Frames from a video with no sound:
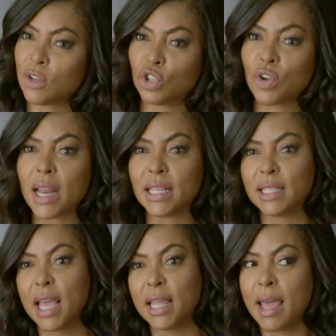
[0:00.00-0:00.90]
you're trying to
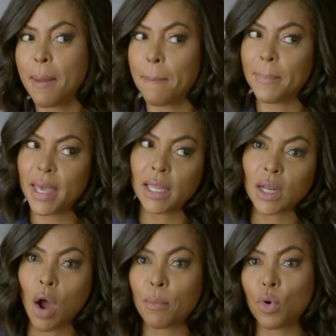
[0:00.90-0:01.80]
say that
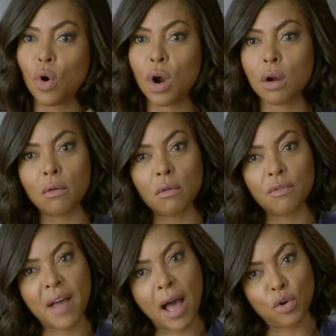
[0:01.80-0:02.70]
men are more
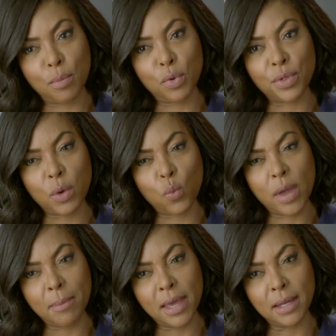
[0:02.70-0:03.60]
valuable than
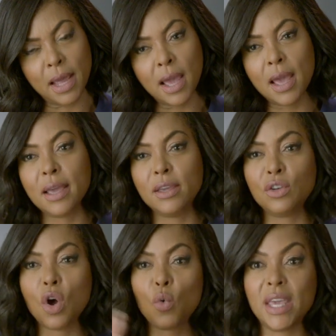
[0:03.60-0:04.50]
women,
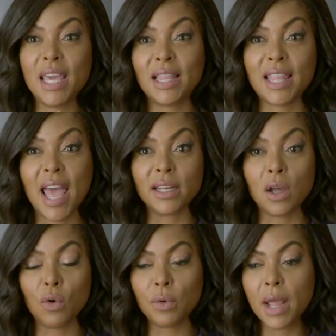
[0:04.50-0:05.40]
you know, we hit that
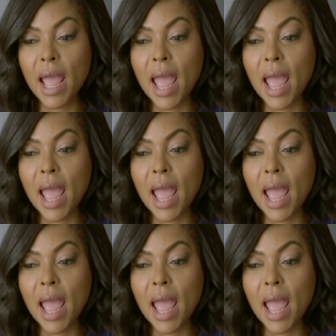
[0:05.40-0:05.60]
note.